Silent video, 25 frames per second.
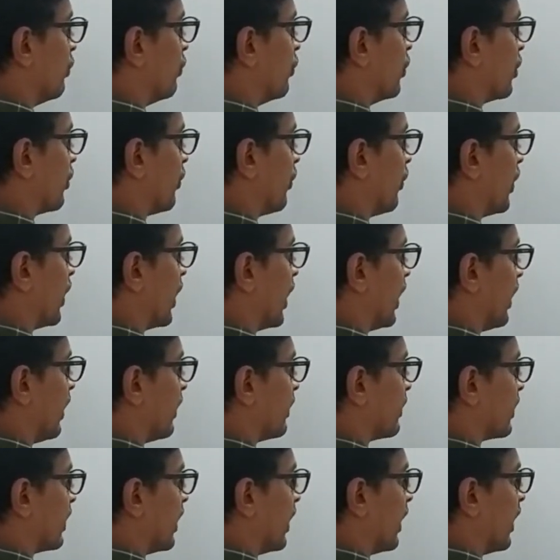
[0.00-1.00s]
what we get
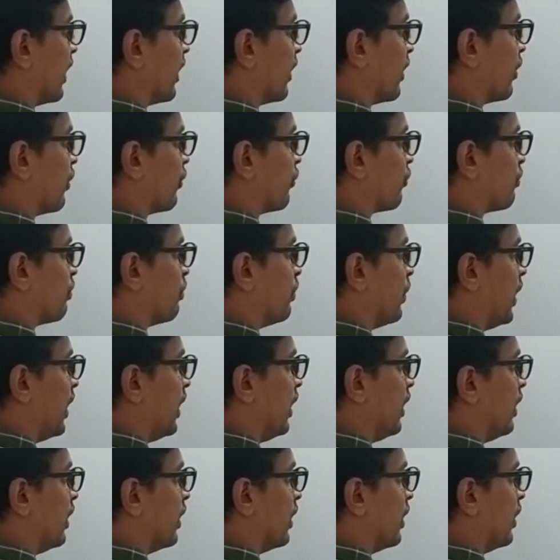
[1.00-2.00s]
is ln of
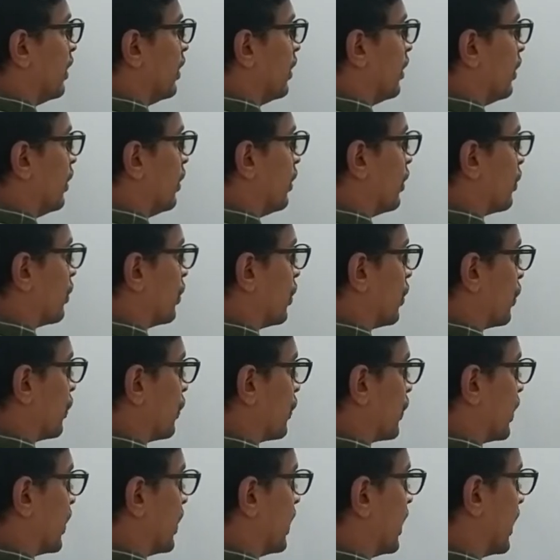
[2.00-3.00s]
p equal to
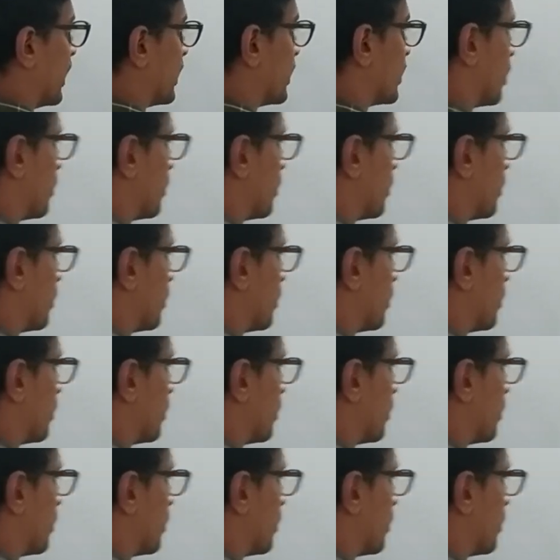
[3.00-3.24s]
z. That's